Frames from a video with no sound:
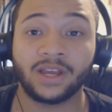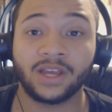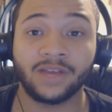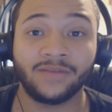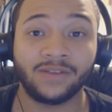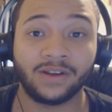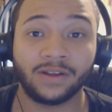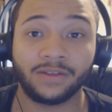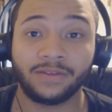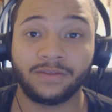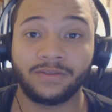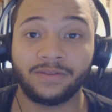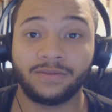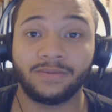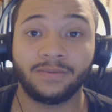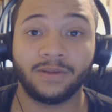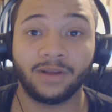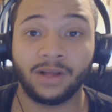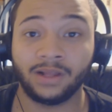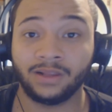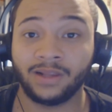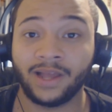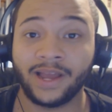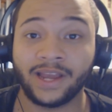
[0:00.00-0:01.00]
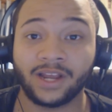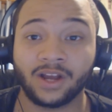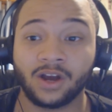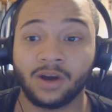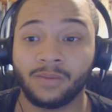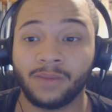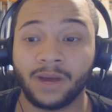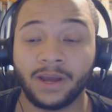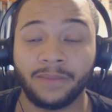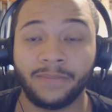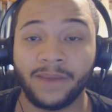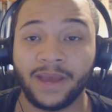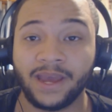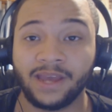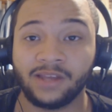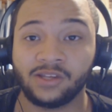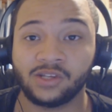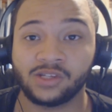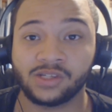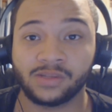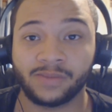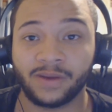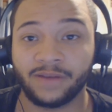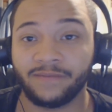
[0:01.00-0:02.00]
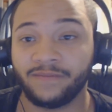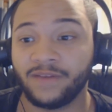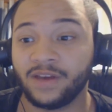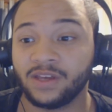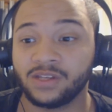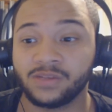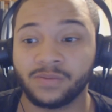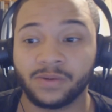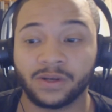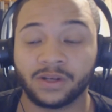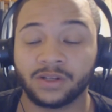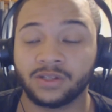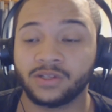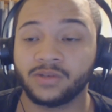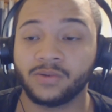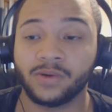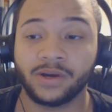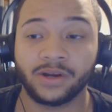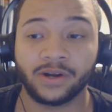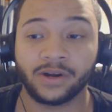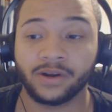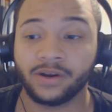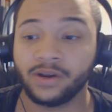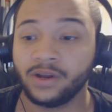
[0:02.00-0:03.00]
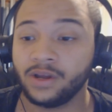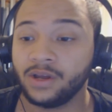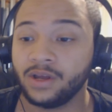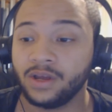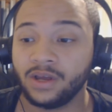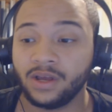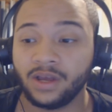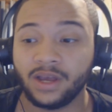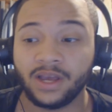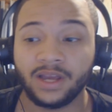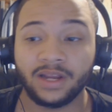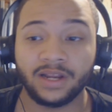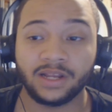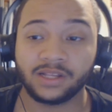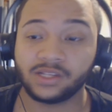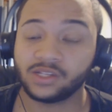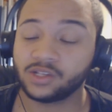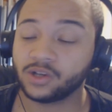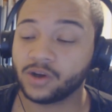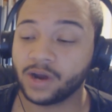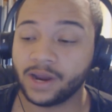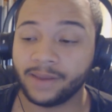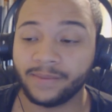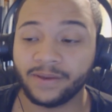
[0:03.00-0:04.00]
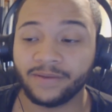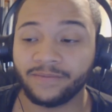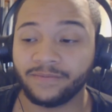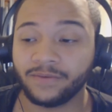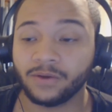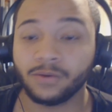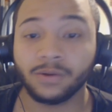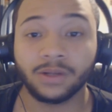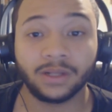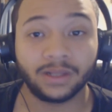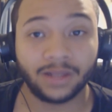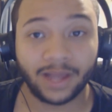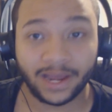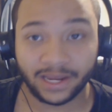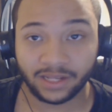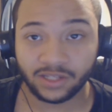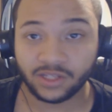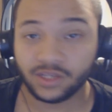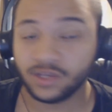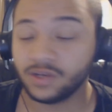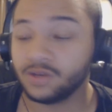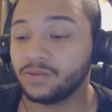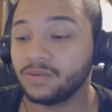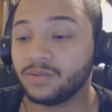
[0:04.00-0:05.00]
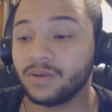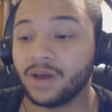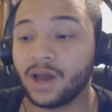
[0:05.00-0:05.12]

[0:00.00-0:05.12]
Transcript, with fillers: Give it a, a like on my pages on my Facebook and Twitter and Instagram if you would like to.